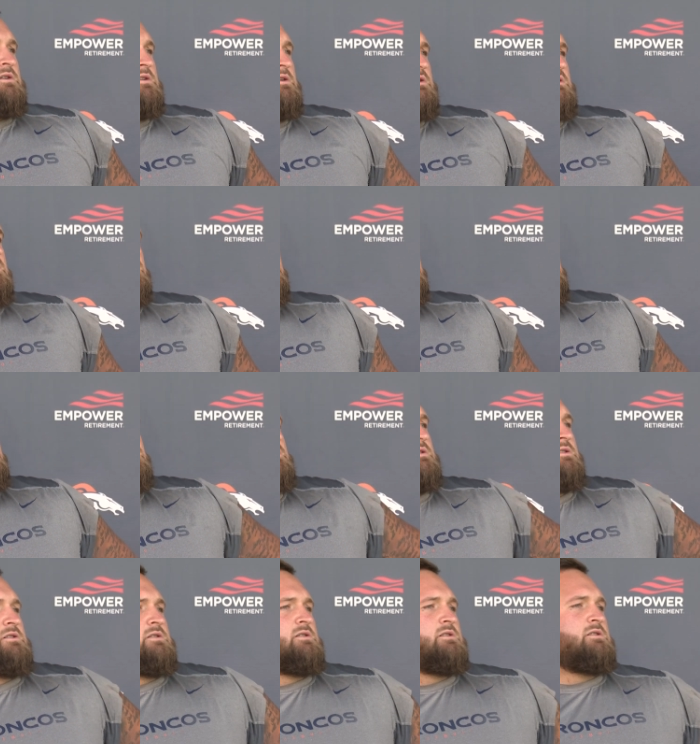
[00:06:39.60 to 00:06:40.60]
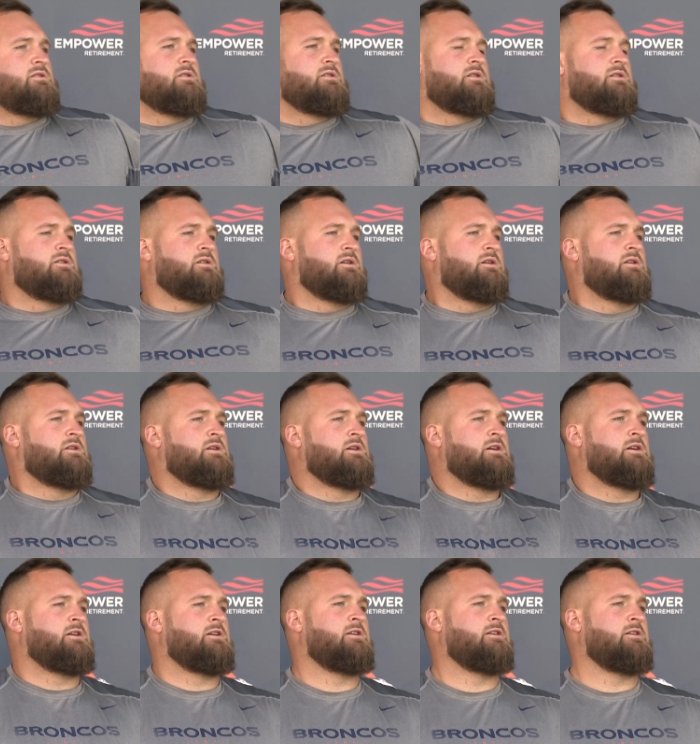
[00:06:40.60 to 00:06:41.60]
for this offense right now, or
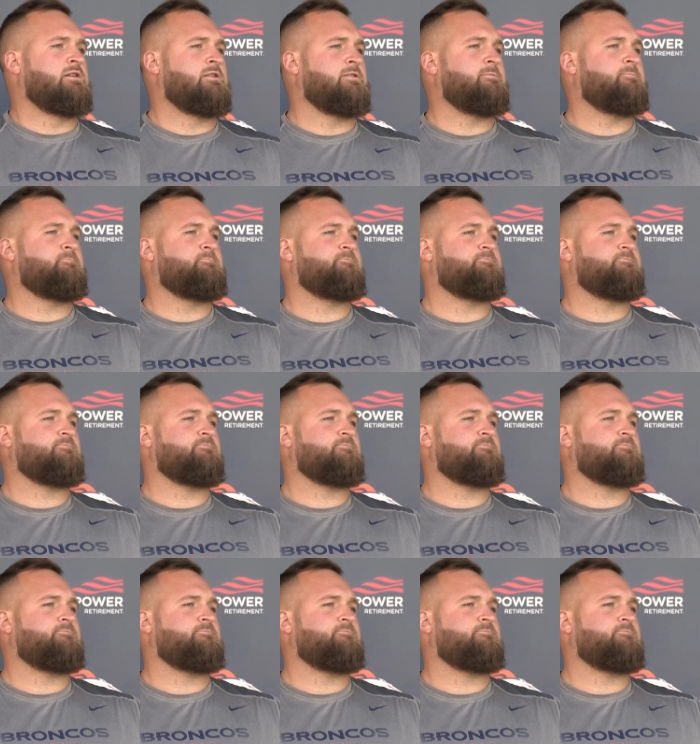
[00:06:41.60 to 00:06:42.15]
does it still